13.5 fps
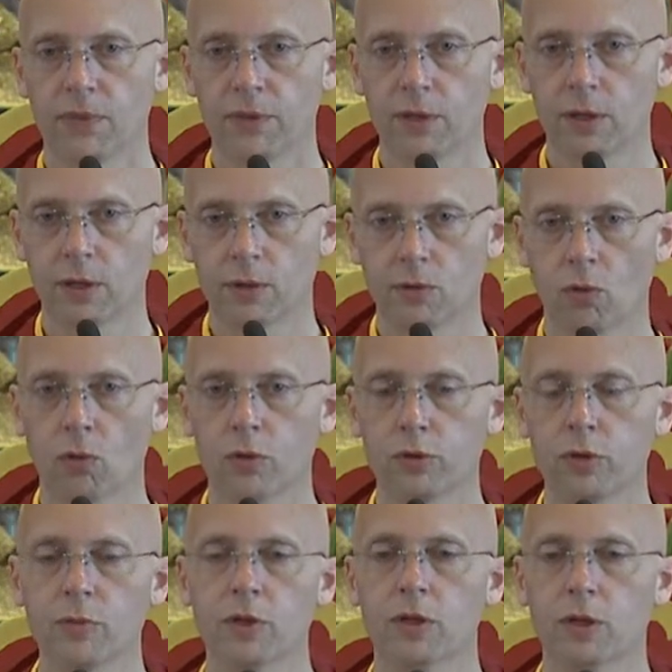then, or
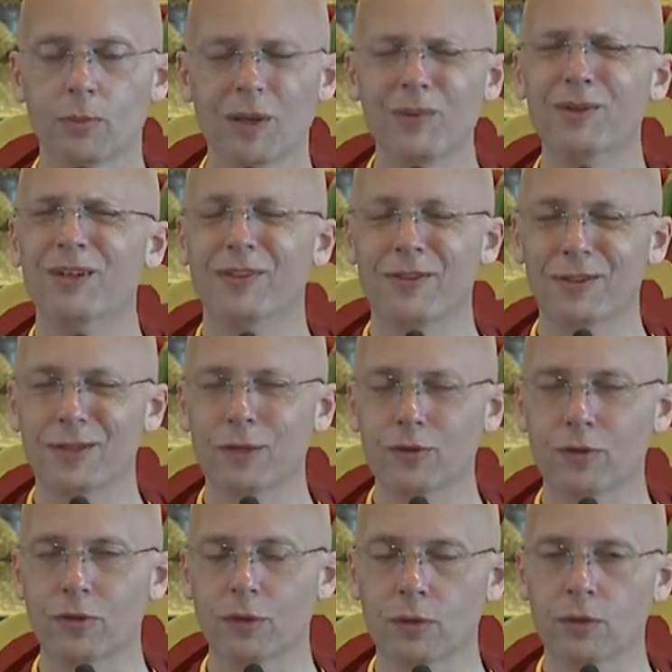something that, maybe not the
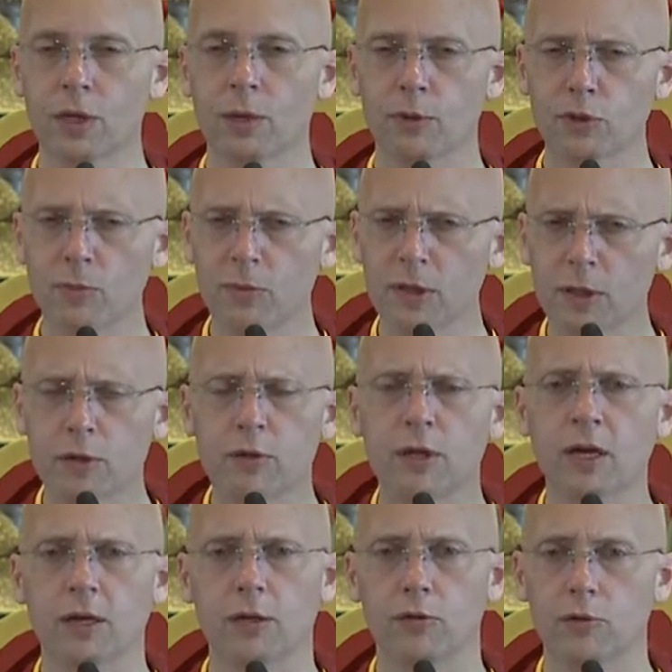nicest thing you can, but something that's
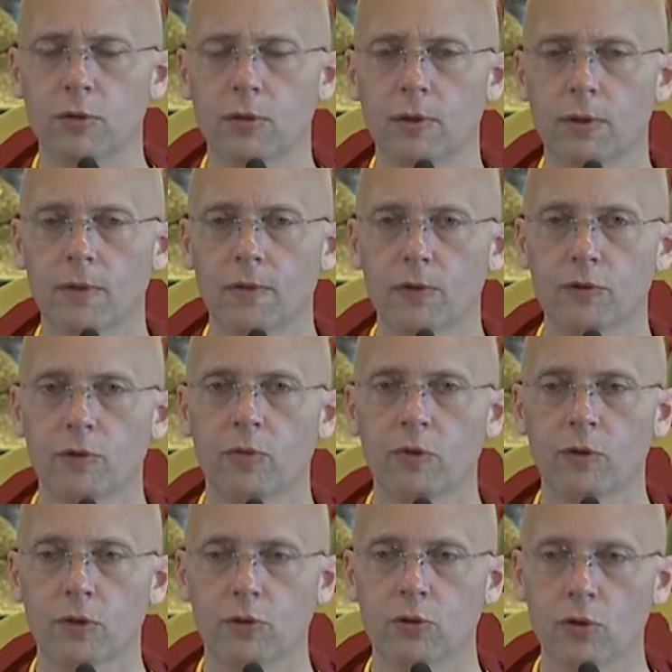nice, something
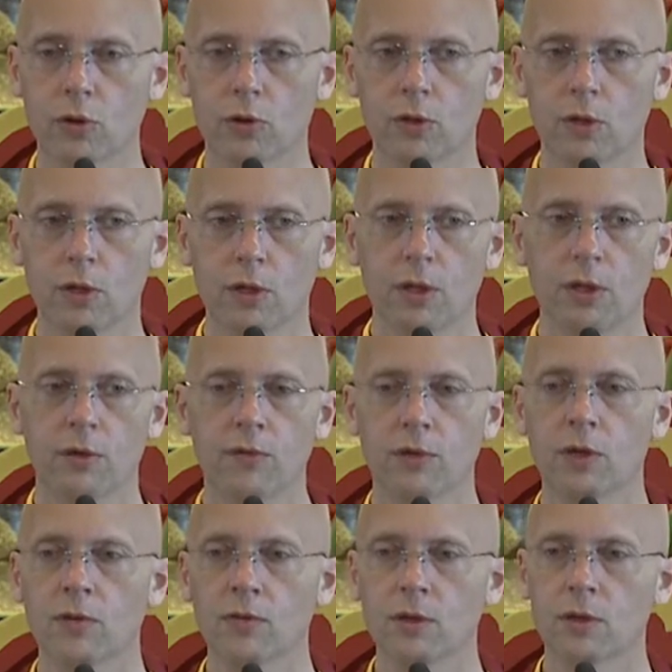that's good. If you're
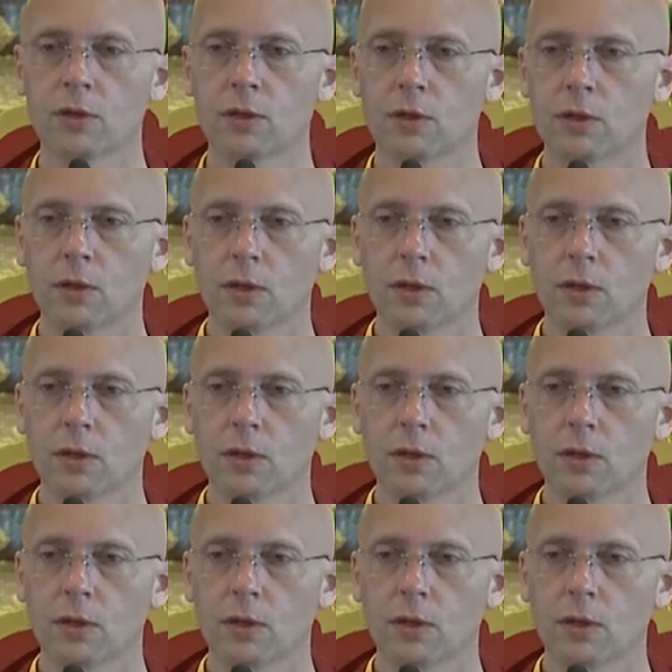giving,